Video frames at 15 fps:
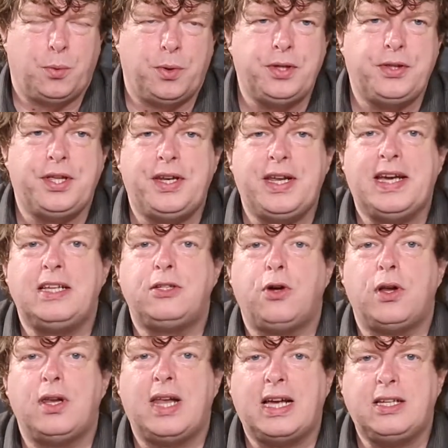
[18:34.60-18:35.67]
With today's
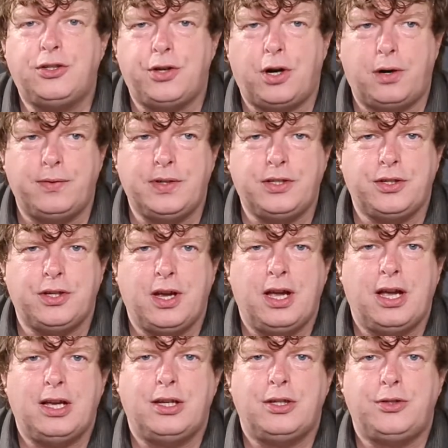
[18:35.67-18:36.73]
online service,
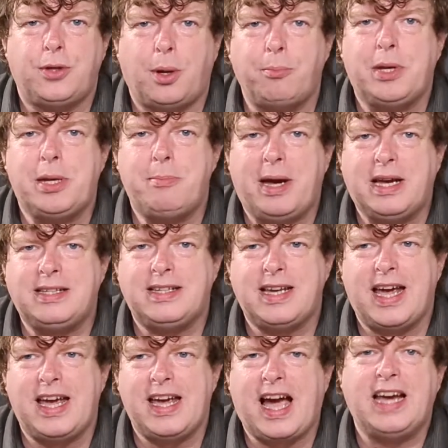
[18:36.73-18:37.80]
somebody may
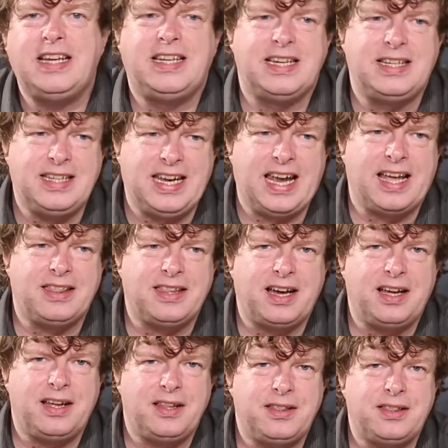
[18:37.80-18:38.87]
say, I didn't get
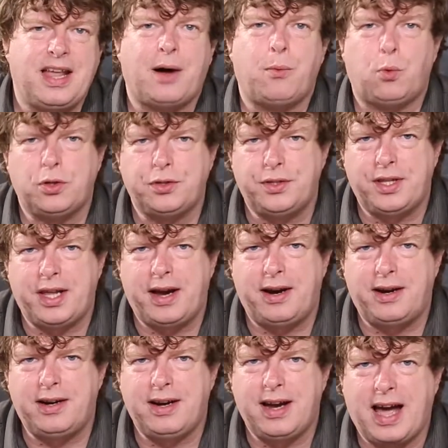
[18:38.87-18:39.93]
that, that wasn't
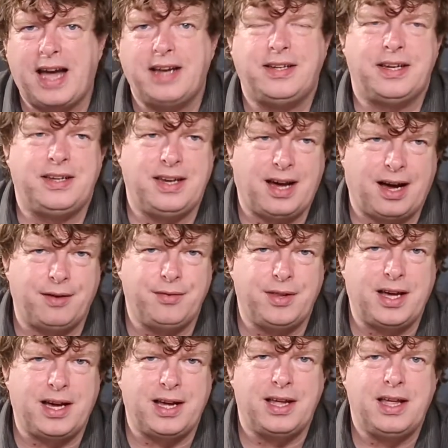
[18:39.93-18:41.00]
there, I didn't have
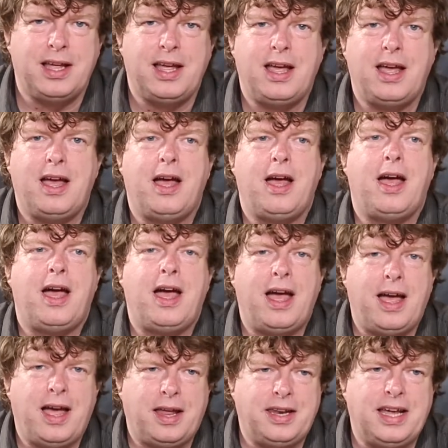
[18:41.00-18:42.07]
that.
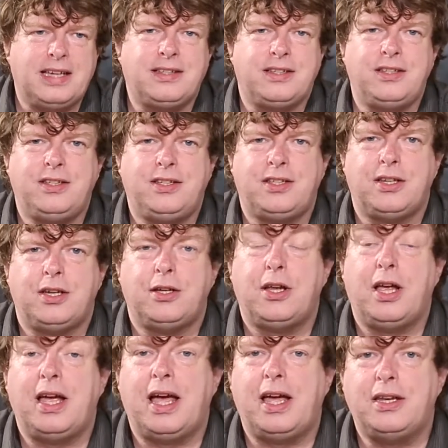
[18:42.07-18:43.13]
In essence,
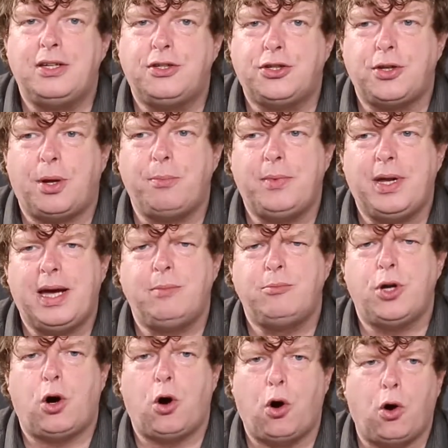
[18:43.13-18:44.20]
it is
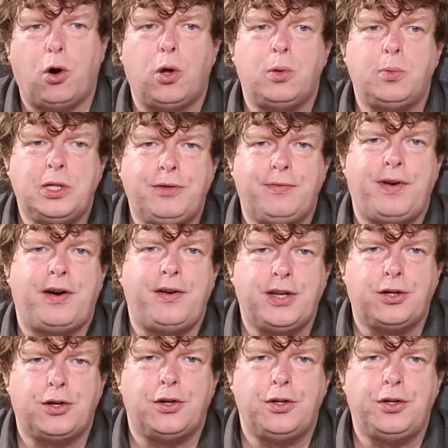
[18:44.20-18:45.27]
sometimes always
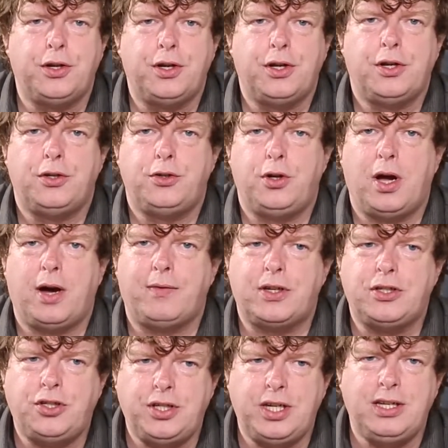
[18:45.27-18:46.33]
very good to have
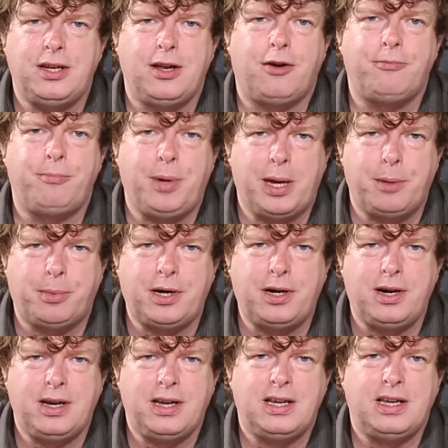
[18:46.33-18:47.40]
a sheet of paper